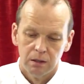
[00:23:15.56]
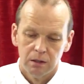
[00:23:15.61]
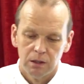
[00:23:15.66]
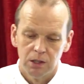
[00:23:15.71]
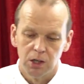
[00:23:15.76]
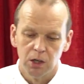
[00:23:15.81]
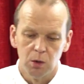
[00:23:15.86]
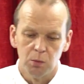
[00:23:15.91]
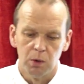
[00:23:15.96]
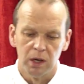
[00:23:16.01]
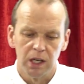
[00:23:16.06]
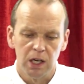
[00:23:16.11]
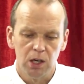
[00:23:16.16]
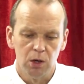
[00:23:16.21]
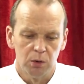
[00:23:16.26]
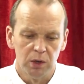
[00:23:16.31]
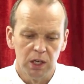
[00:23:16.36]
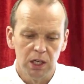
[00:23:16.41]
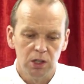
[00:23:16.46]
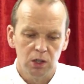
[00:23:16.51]
Do you know what? He
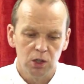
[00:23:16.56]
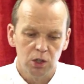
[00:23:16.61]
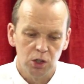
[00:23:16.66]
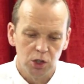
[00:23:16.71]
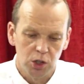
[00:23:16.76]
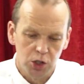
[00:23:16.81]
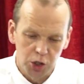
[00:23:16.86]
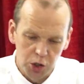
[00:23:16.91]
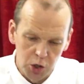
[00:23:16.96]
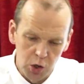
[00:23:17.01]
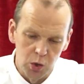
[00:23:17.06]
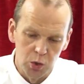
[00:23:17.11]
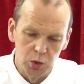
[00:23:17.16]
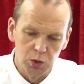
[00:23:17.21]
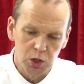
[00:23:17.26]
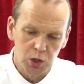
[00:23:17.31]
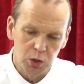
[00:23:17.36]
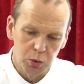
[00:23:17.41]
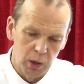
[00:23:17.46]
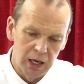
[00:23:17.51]
only
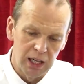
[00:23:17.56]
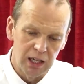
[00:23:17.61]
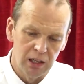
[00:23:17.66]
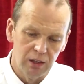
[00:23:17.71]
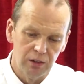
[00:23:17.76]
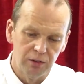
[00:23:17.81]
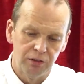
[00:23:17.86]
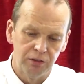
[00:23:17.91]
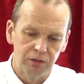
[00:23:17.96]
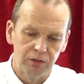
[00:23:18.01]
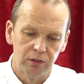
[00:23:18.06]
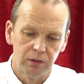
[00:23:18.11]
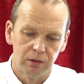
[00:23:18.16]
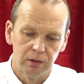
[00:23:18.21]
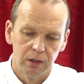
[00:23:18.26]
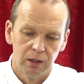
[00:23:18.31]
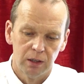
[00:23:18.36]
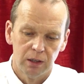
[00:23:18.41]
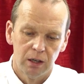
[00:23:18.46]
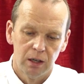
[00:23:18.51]
chose 12
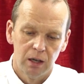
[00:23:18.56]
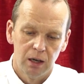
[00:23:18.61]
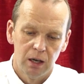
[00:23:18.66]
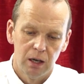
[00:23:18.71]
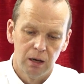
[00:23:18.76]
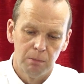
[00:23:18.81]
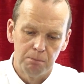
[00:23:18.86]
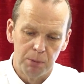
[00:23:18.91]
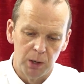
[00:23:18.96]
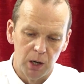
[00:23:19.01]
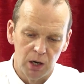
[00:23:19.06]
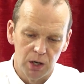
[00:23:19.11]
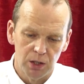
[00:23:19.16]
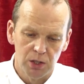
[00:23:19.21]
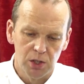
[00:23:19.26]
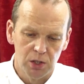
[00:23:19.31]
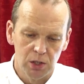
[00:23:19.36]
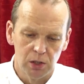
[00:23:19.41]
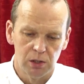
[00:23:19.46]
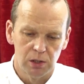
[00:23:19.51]

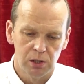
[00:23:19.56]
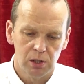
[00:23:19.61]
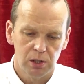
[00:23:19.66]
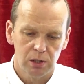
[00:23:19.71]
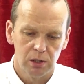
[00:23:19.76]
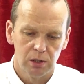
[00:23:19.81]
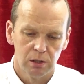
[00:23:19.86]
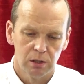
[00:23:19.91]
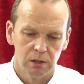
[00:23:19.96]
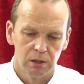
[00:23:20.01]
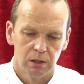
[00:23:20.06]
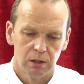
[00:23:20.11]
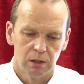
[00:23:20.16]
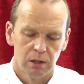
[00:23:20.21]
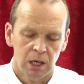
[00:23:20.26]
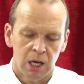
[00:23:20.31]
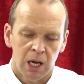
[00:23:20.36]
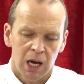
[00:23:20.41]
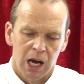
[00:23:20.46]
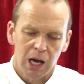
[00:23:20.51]
apostles.
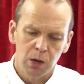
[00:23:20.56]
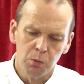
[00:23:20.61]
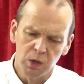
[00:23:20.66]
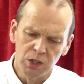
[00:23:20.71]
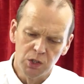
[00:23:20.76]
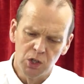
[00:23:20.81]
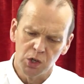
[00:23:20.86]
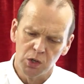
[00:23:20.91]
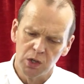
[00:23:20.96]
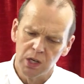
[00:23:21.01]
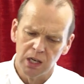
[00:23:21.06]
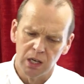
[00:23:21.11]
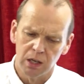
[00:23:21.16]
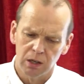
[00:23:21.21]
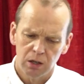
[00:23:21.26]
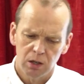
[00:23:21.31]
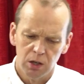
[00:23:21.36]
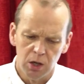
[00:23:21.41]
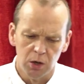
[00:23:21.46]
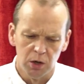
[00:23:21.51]
I want you to
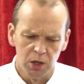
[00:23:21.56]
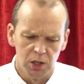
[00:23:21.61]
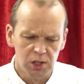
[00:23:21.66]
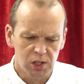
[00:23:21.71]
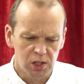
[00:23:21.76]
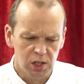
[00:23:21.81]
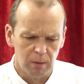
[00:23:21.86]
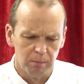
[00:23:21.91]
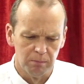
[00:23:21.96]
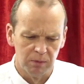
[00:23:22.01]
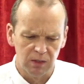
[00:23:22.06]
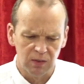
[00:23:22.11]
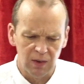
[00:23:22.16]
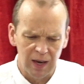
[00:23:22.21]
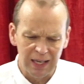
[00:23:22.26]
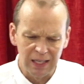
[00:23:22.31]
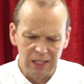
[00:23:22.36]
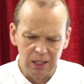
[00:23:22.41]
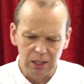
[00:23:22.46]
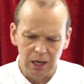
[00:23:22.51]
notice some
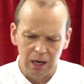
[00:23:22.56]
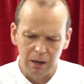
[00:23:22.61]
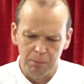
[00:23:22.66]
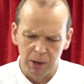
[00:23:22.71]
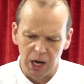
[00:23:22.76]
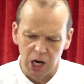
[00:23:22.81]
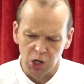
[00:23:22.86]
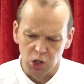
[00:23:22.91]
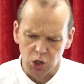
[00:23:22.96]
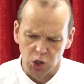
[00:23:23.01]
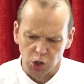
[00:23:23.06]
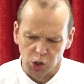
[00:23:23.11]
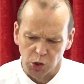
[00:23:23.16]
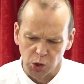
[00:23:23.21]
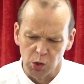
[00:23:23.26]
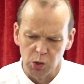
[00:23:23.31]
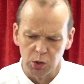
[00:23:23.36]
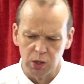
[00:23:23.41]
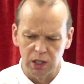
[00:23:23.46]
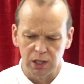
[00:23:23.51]
things about
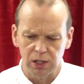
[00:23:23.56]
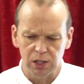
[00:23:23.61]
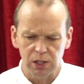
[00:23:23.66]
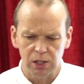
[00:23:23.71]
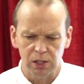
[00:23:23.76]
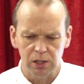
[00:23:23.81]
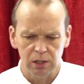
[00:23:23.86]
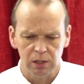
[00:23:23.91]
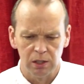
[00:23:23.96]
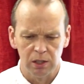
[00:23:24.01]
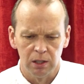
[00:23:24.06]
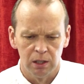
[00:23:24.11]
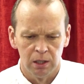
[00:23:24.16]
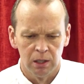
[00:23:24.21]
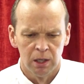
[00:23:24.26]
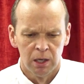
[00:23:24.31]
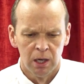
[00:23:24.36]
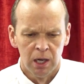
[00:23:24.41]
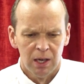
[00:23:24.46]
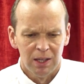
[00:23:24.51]
Judas.
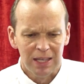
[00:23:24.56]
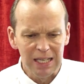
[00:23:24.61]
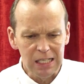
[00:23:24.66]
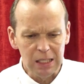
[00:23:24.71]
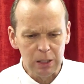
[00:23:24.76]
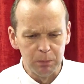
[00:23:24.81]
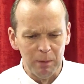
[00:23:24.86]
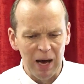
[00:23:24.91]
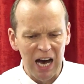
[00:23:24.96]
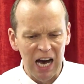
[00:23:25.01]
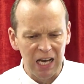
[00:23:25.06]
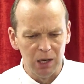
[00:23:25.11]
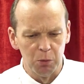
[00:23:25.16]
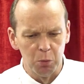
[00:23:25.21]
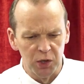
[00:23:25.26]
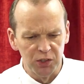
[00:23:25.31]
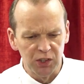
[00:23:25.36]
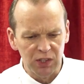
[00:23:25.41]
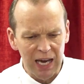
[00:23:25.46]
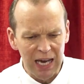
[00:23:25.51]
This man
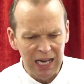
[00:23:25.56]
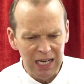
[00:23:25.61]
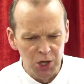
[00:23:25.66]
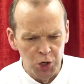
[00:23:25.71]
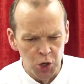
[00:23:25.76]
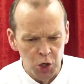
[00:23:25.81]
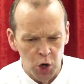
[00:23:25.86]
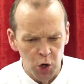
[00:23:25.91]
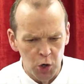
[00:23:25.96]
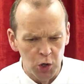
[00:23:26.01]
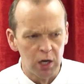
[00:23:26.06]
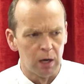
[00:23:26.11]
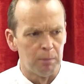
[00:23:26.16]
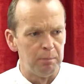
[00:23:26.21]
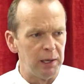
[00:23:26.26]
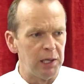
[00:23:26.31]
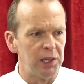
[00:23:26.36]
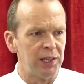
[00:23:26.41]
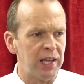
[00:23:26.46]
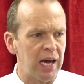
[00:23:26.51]
was a
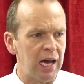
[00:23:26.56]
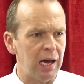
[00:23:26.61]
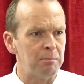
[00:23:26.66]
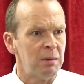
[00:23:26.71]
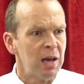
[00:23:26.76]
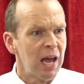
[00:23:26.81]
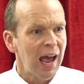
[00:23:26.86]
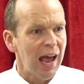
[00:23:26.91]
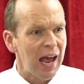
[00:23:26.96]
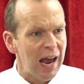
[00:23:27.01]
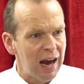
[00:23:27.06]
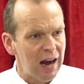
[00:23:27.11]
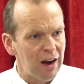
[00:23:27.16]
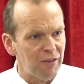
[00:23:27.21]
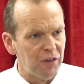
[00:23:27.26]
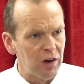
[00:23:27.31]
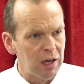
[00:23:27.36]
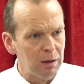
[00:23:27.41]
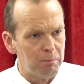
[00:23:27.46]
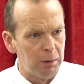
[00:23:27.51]
notable name.
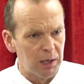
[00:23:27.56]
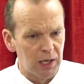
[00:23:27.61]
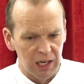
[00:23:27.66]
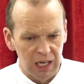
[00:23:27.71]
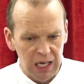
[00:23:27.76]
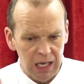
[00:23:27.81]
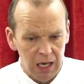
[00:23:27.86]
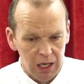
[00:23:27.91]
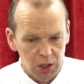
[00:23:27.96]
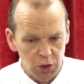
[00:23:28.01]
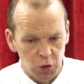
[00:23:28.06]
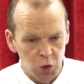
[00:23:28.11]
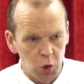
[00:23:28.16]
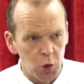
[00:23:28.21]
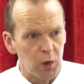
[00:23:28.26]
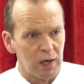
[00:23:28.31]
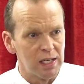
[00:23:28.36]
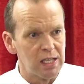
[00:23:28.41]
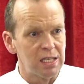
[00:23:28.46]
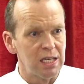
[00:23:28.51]
Everybody
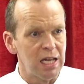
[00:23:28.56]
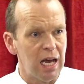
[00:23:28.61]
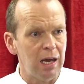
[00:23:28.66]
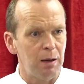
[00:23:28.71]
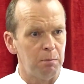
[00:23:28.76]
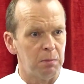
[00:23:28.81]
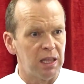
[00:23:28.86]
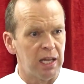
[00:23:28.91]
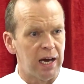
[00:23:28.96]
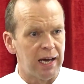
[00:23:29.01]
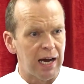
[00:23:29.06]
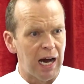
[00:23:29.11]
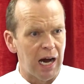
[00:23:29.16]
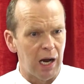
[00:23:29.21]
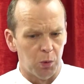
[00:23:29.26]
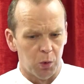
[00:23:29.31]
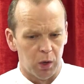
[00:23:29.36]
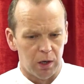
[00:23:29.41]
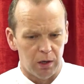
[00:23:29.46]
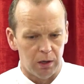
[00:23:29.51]
knew his name in that
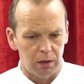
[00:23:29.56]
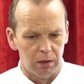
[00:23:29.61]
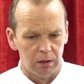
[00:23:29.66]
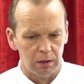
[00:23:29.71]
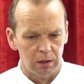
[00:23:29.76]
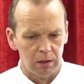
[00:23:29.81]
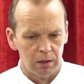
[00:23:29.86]
hour.